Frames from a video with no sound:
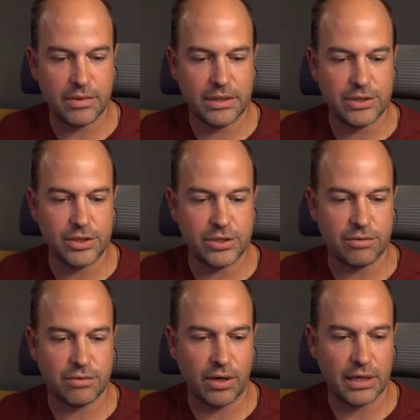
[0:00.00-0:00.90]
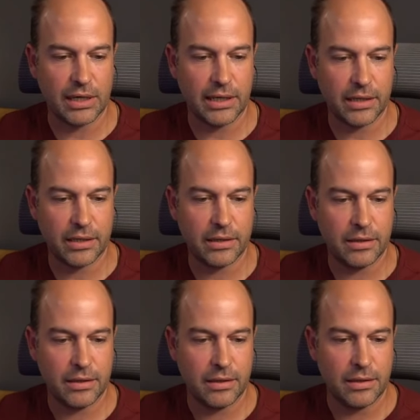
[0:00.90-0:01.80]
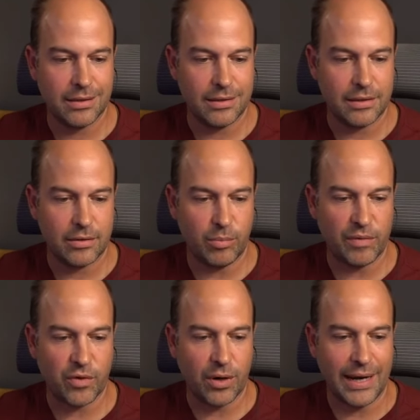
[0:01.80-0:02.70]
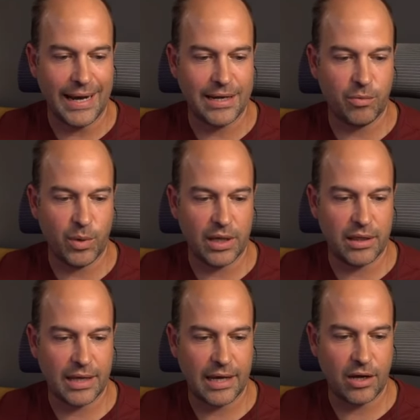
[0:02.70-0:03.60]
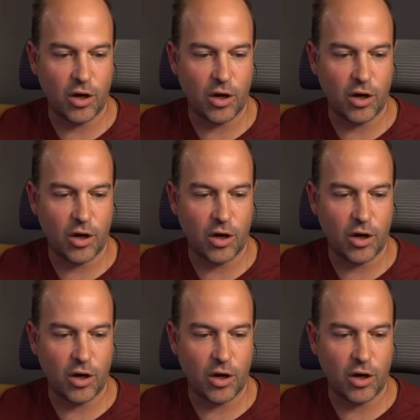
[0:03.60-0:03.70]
it's just a right click. We've got edit with and